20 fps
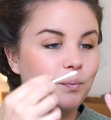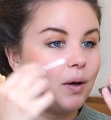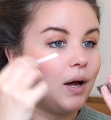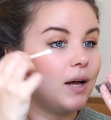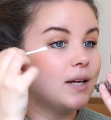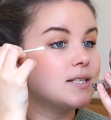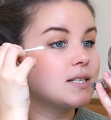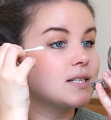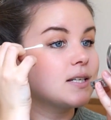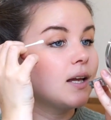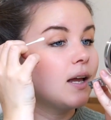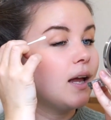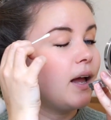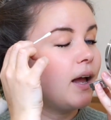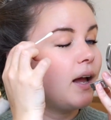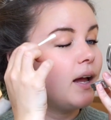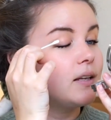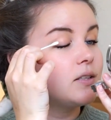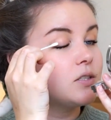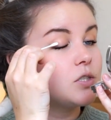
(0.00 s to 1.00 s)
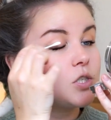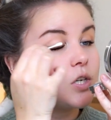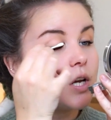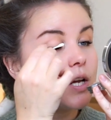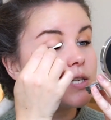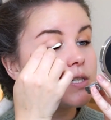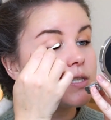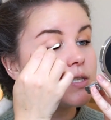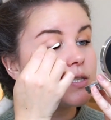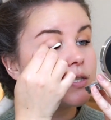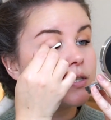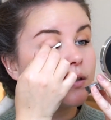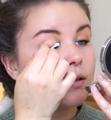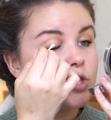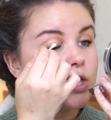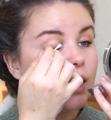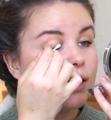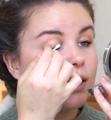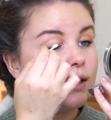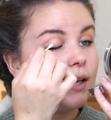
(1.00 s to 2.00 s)
bud and just
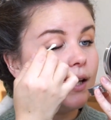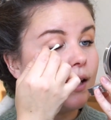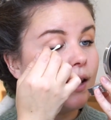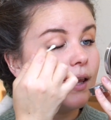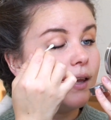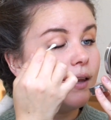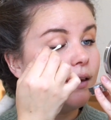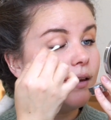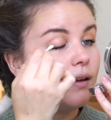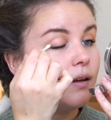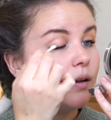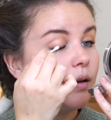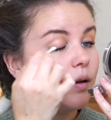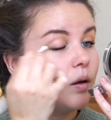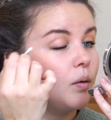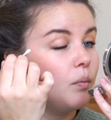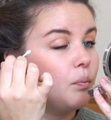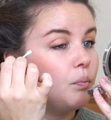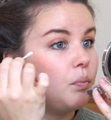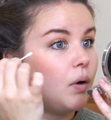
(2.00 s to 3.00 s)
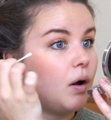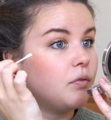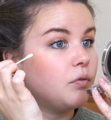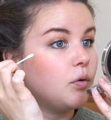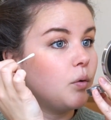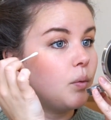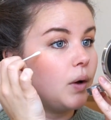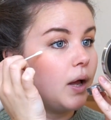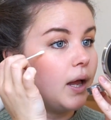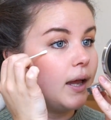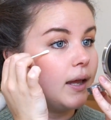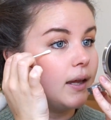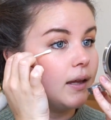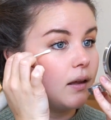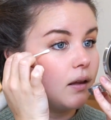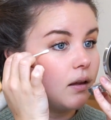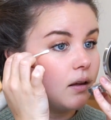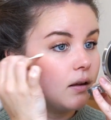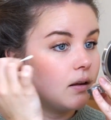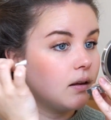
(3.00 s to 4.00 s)
gently buff
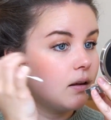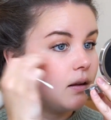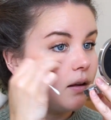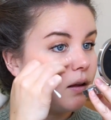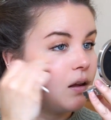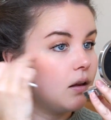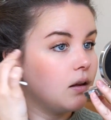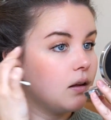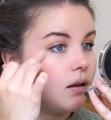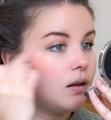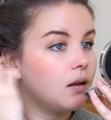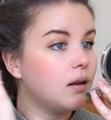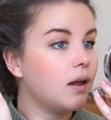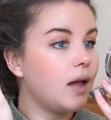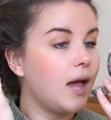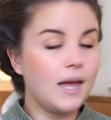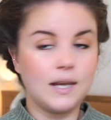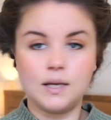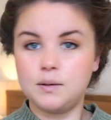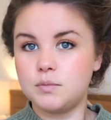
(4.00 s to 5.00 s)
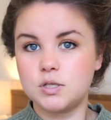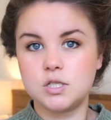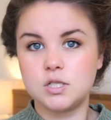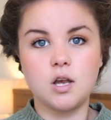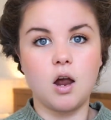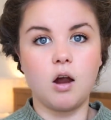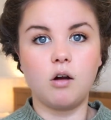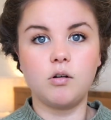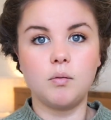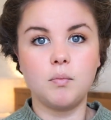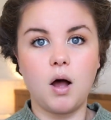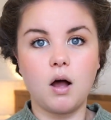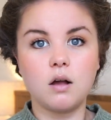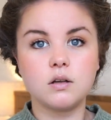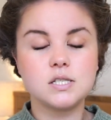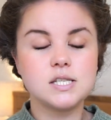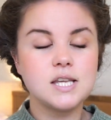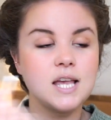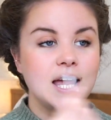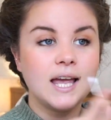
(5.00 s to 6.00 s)
away any mascara
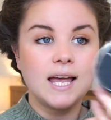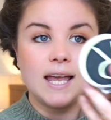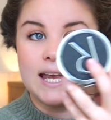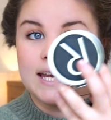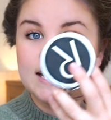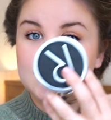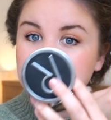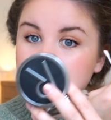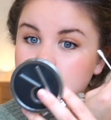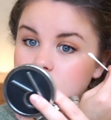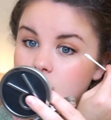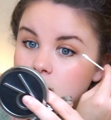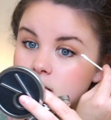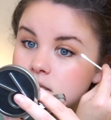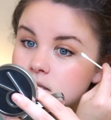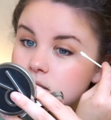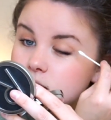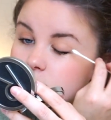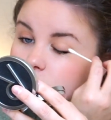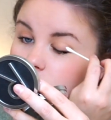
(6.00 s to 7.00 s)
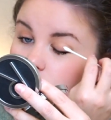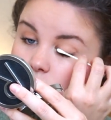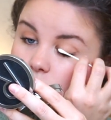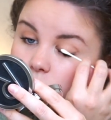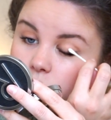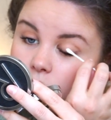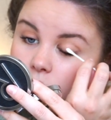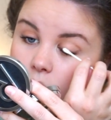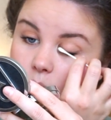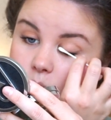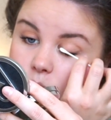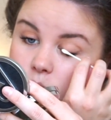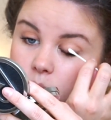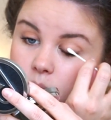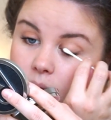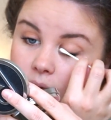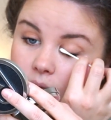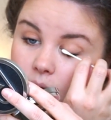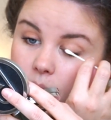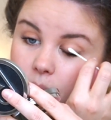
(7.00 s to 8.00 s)
marks. It doesn't disrupt your
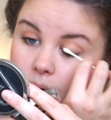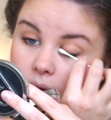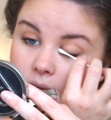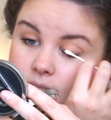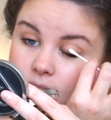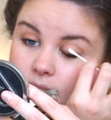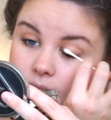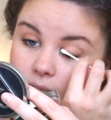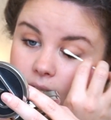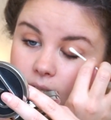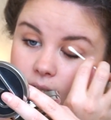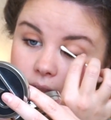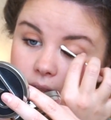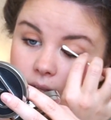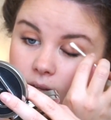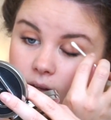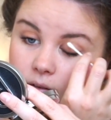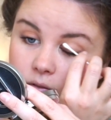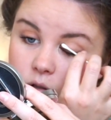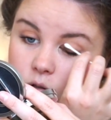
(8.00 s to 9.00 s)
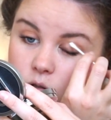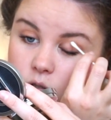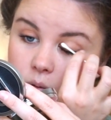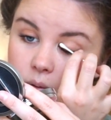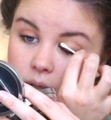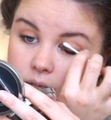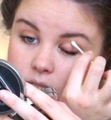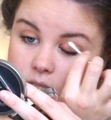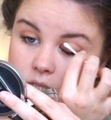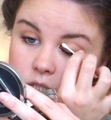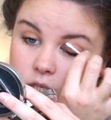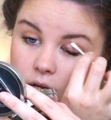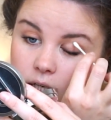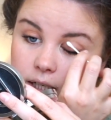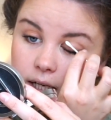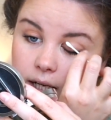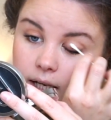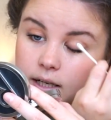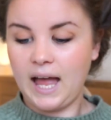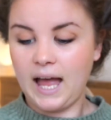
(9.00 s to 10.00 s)
makeup underneath if you do it
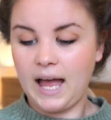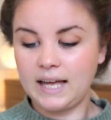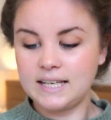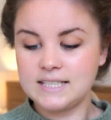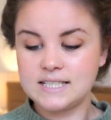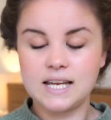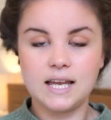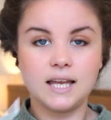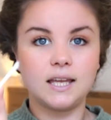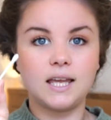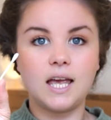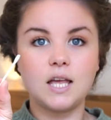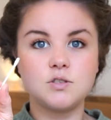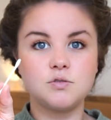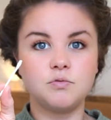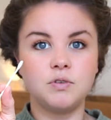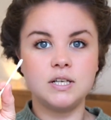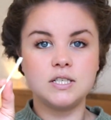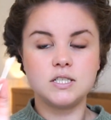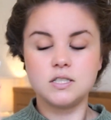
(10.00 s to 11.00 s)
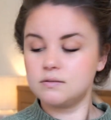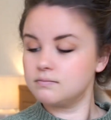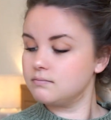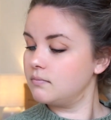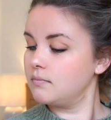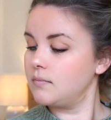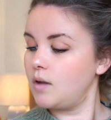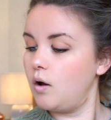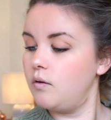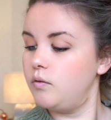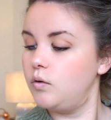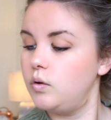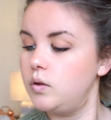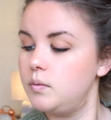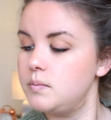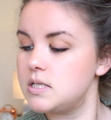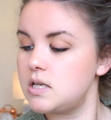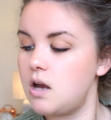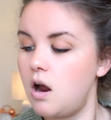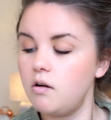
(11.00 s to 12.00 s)
gently, and it gets rid of all the
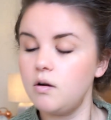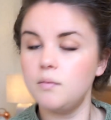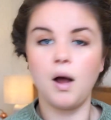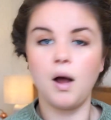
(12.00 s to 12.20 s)
mascara